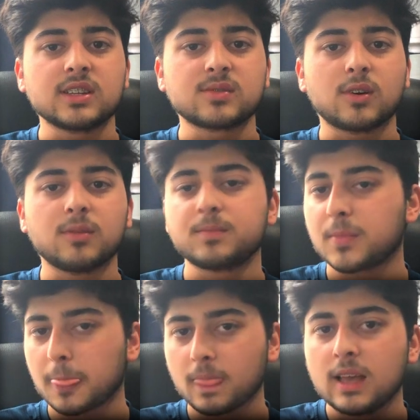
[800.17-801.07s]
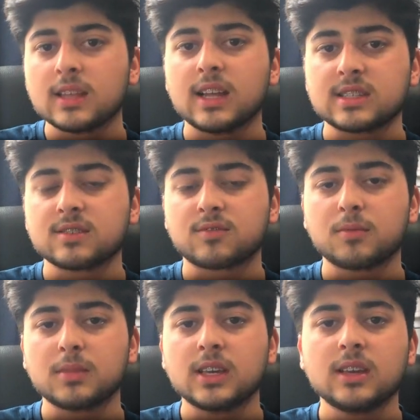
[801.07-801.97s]
as well. That's it
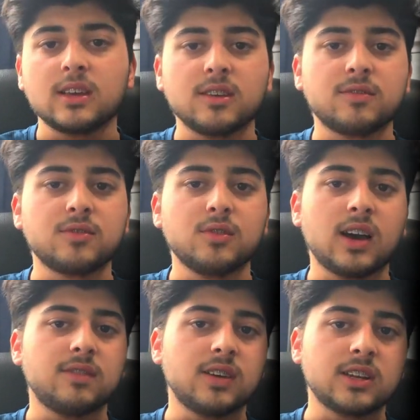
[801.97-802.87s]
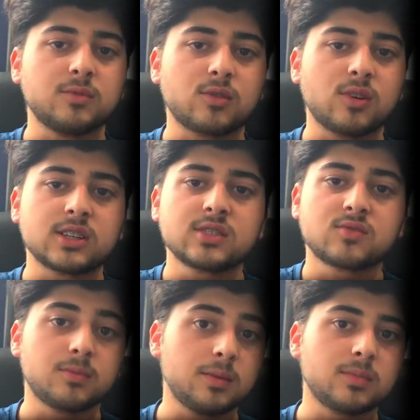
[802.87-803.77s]
from me. If you have any more questions,
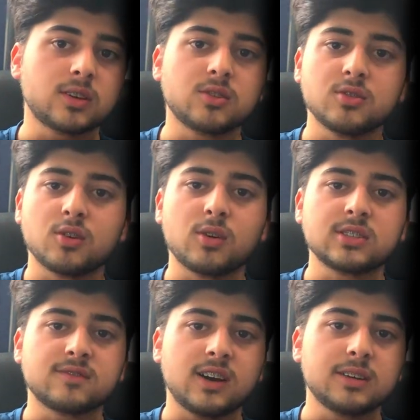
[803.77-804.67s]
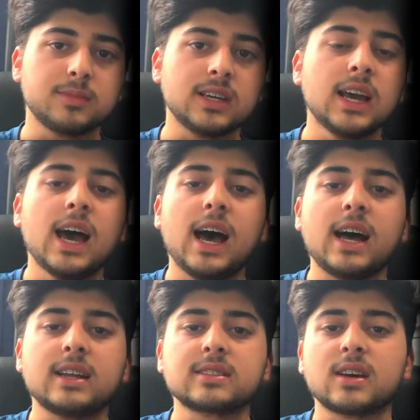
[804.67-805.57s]
remember, you know where to find me,
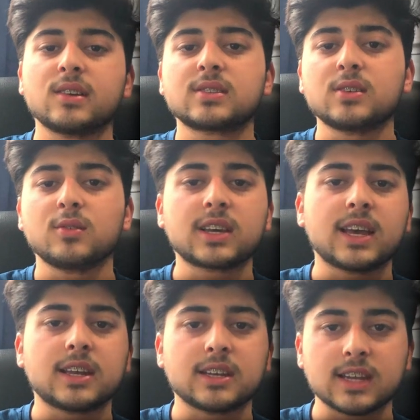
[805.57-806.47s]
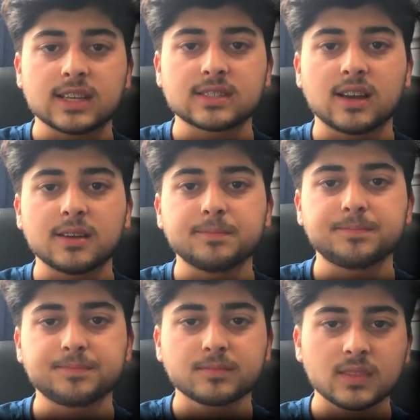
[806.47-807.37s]
and I'll see you again next time.
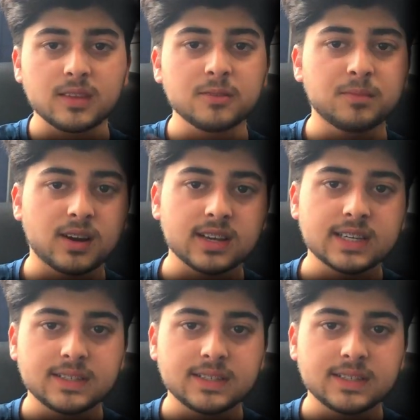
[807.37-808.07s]
Bye.